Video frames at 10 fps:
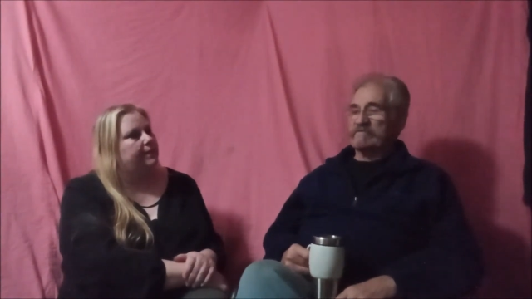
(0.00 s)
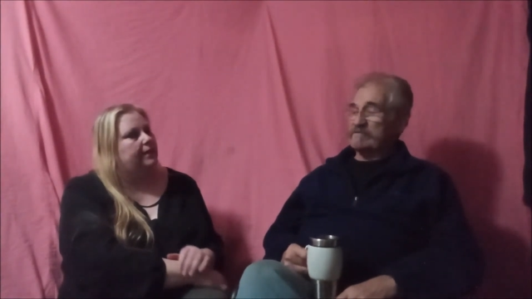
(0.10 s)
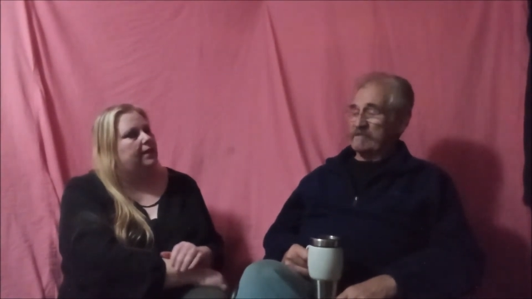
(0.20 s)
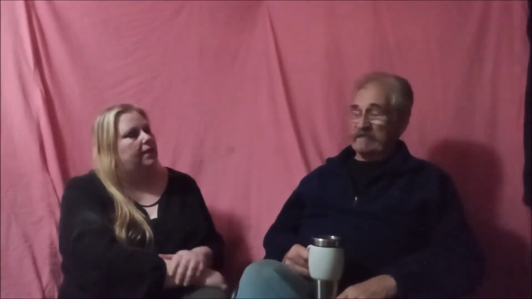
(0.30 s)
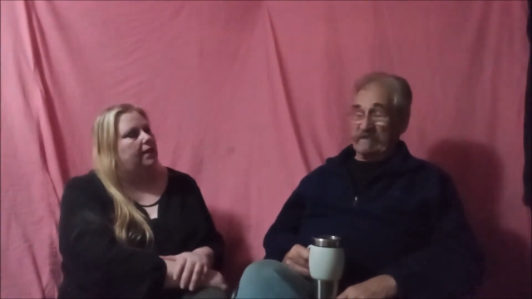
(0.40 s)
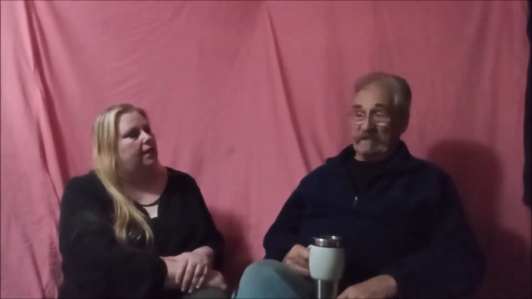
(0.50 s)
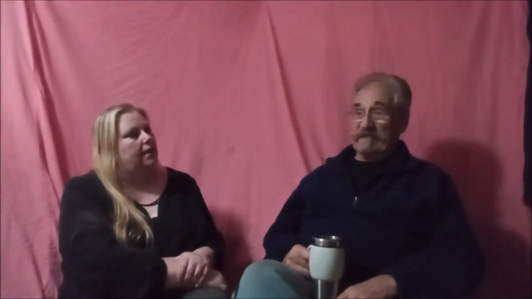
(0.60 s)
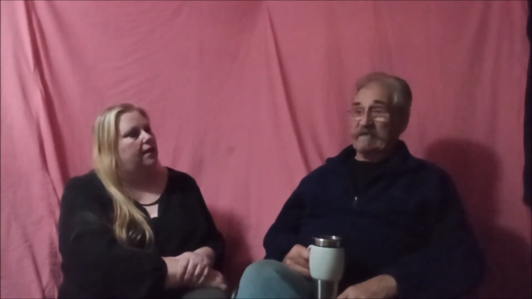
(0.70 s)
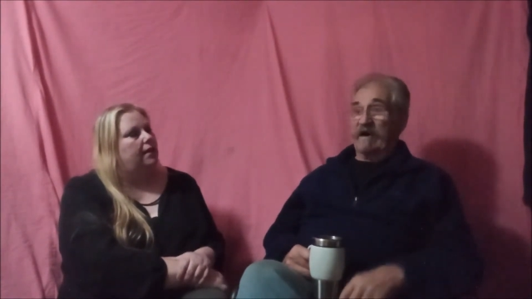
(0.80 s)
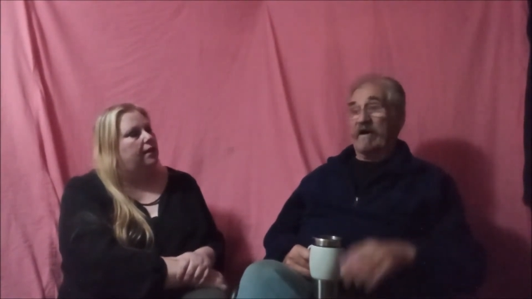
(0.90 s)
Speaker 1: the in
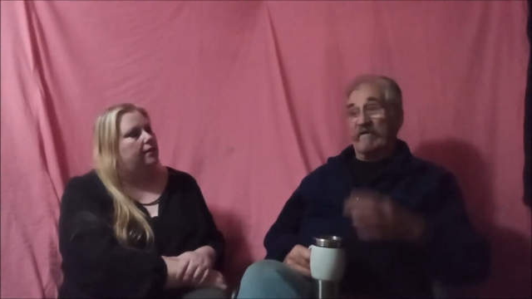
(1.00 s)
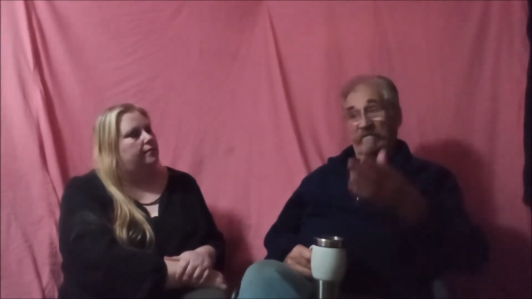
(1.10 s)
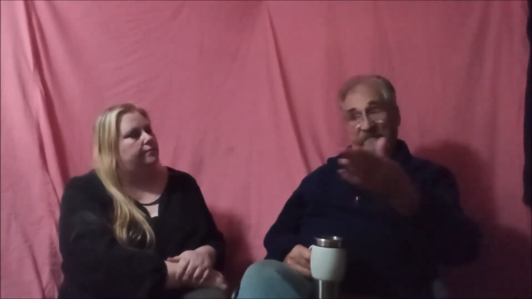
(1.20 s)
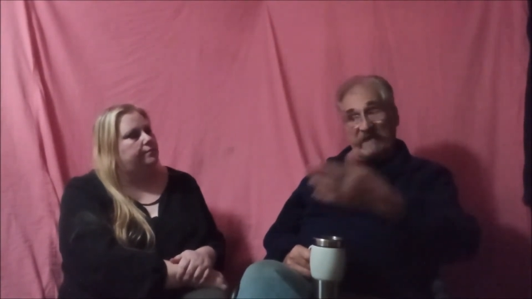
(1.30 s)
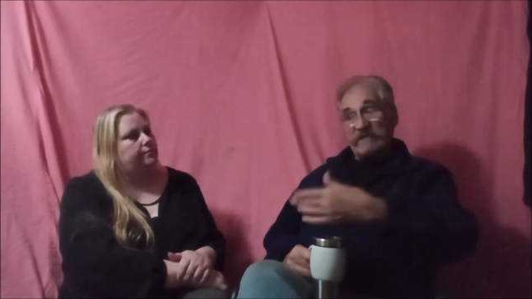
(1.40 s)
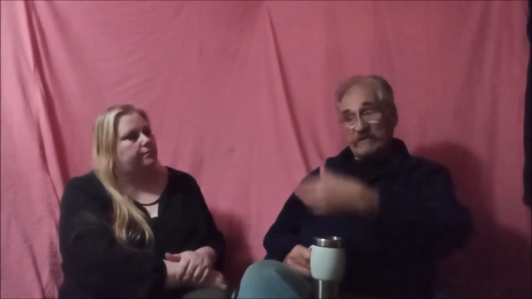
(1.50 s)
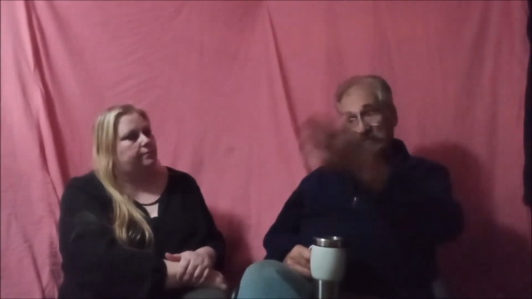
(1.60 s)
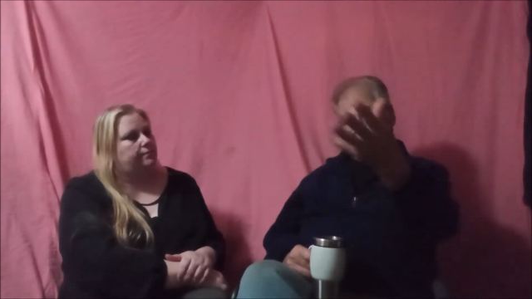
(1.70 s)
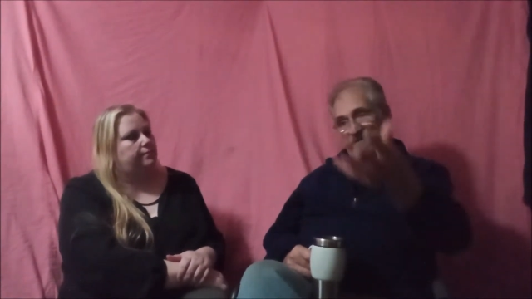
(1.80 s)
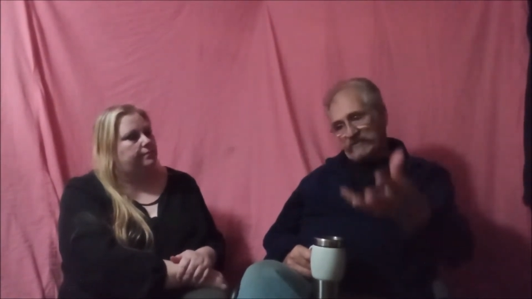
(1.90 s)
on the
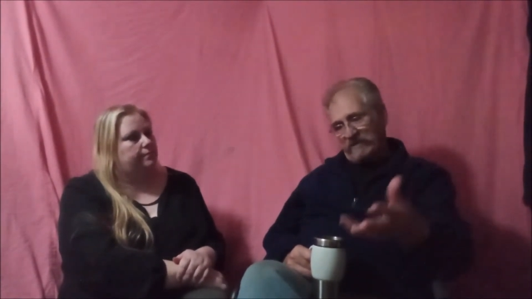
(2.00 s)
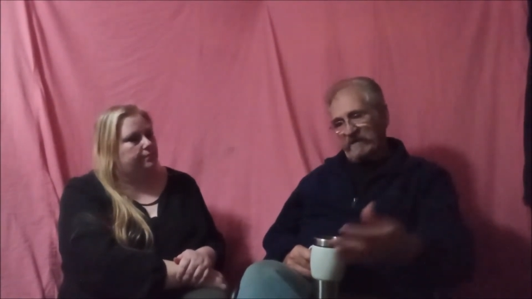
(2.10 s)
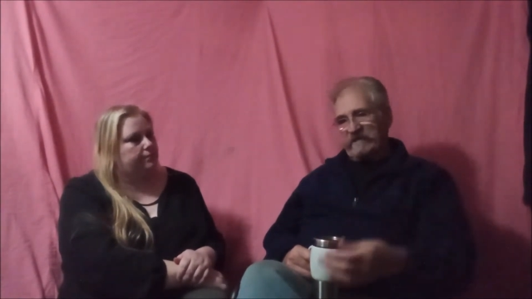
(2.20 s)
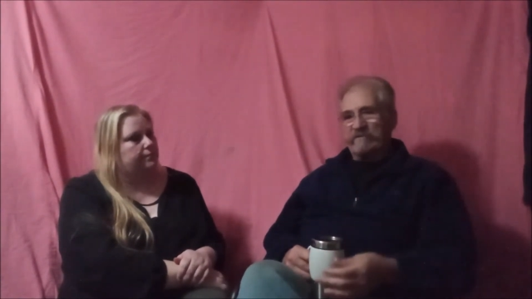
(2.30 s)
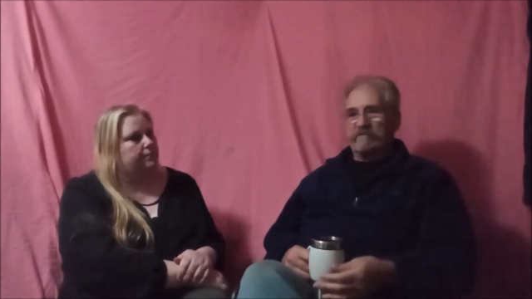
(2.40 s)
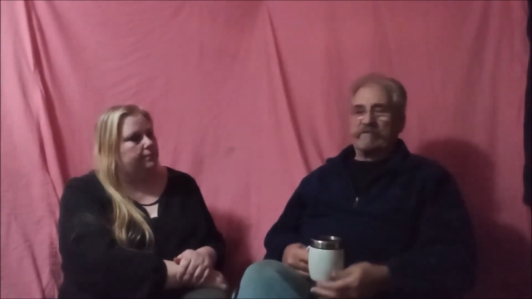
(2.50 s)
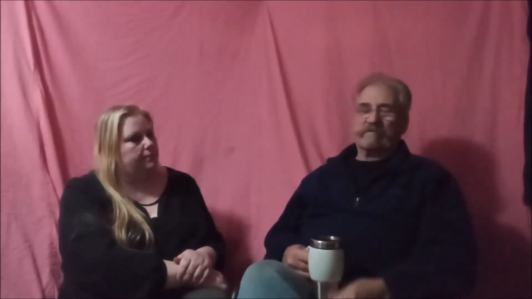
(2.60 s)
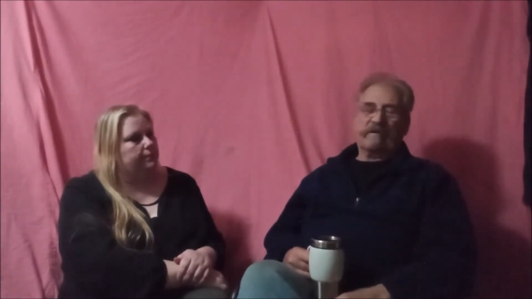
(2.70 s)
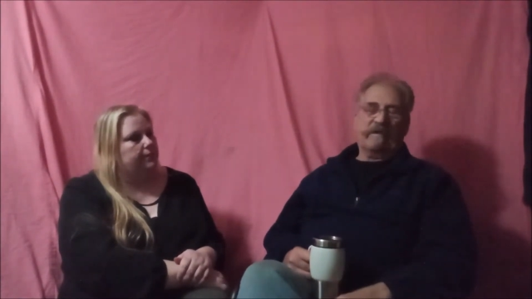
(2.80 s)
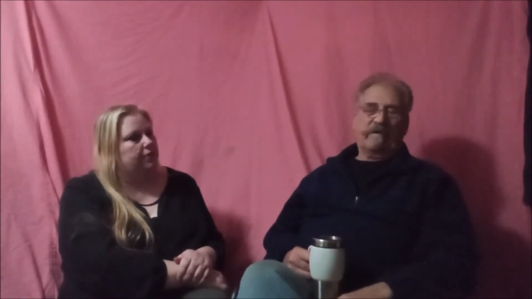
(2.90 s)
pages of the stalking order.
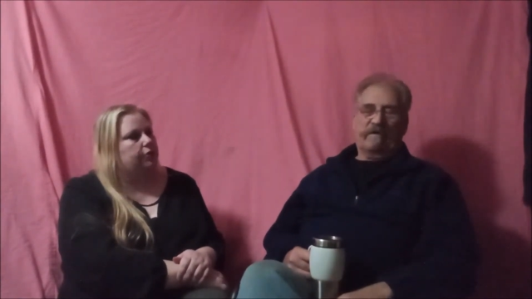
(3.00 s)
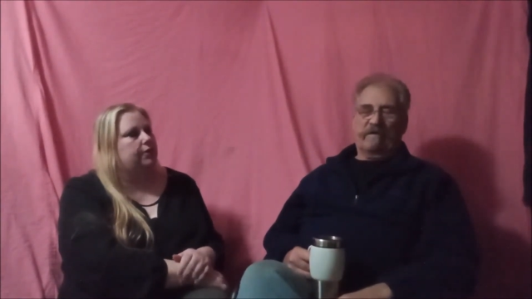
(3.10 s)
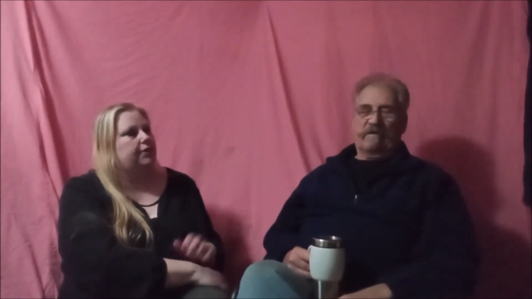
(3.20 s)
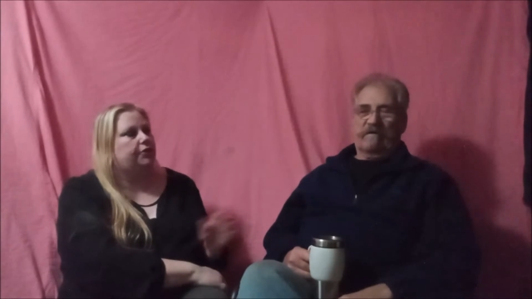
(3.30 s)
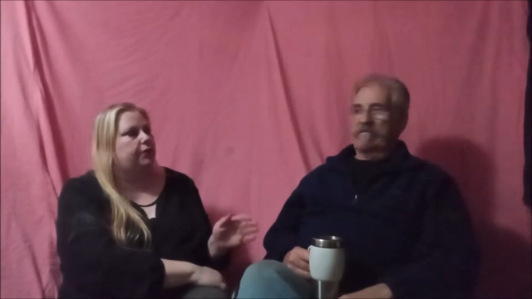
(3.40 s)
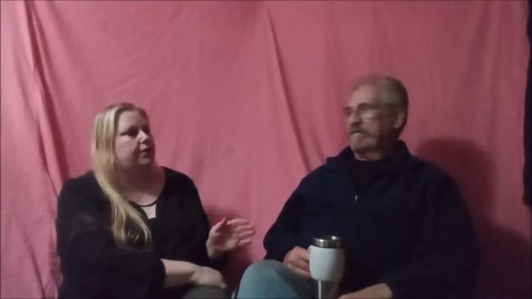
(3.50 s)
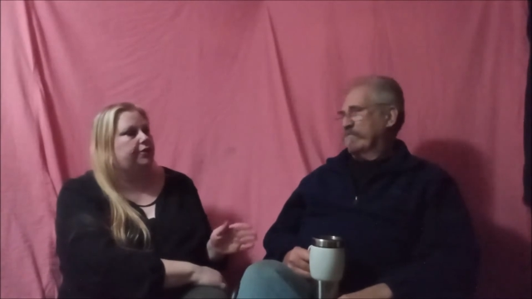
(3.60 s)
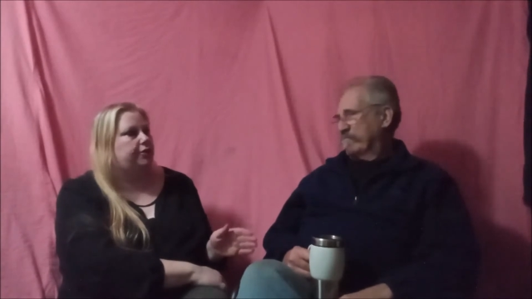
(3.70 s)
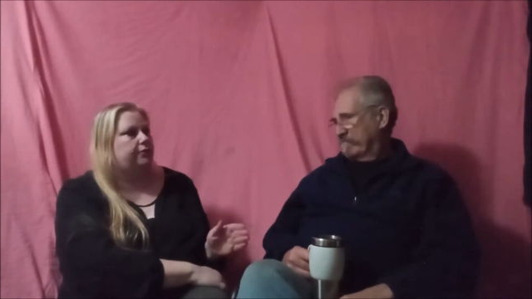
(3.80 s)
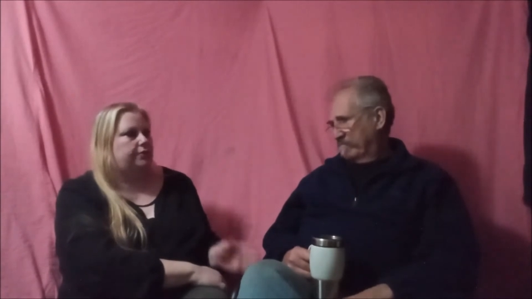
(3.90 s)
Speaker 2: So the attorney
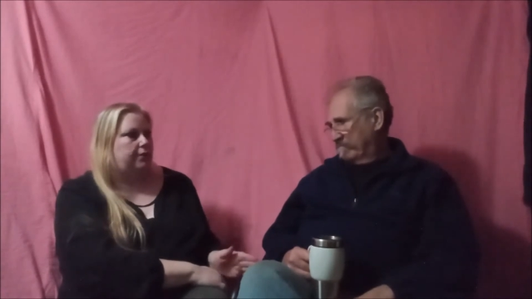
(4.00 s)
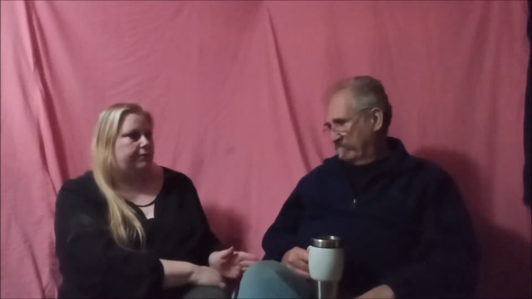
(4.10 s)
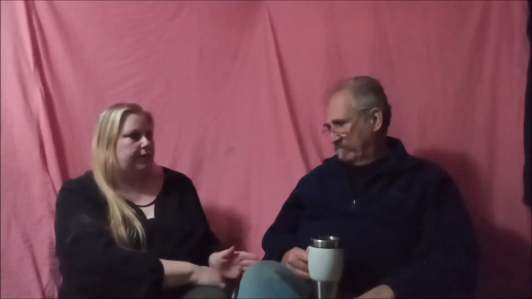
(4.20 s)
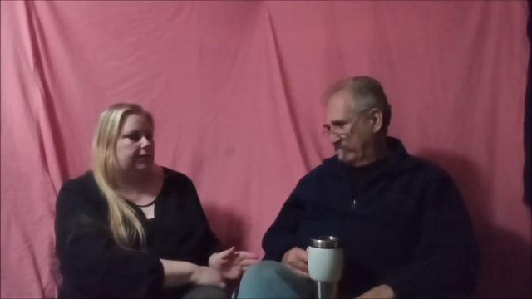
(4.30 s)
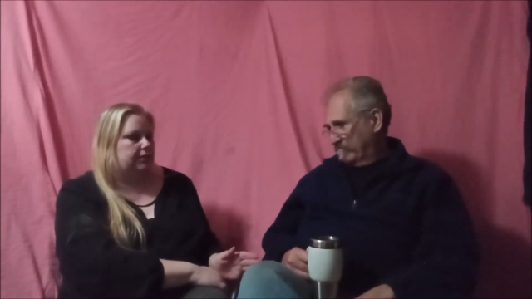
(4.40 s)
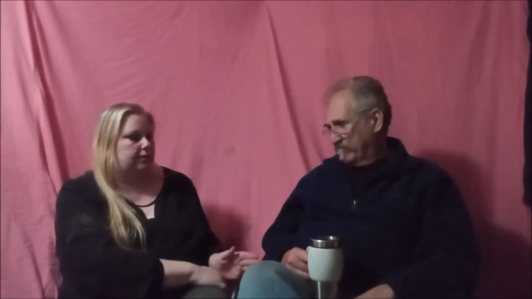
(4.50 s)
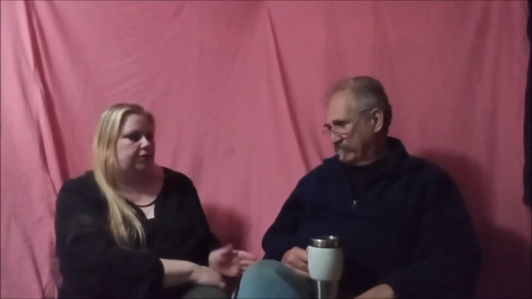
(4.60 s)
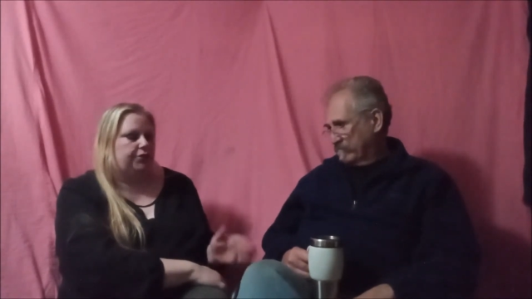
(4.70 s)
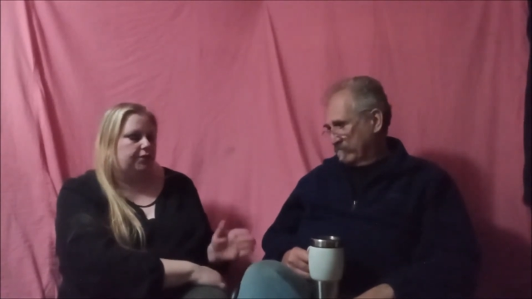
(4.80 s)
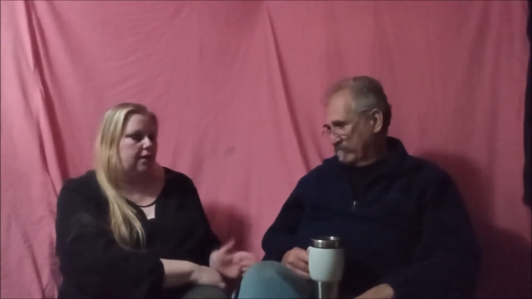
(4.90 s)
general's office
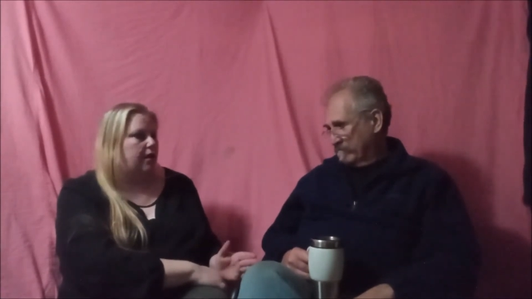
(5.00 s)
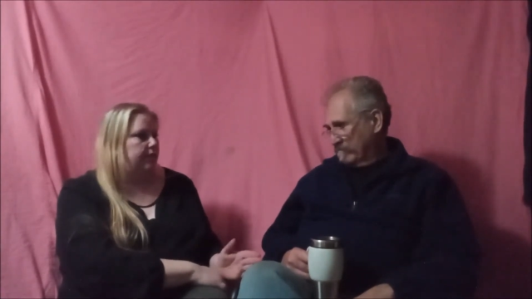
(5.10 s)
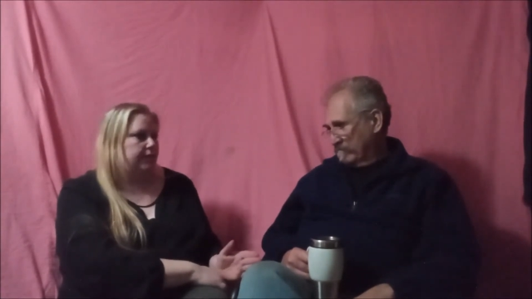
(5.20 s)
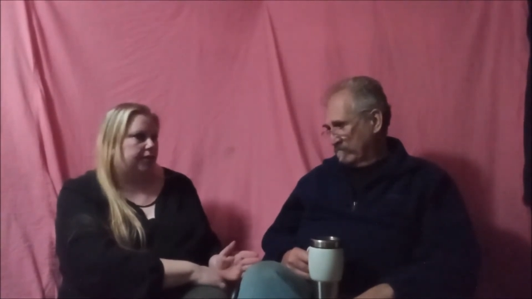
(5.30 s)
should not have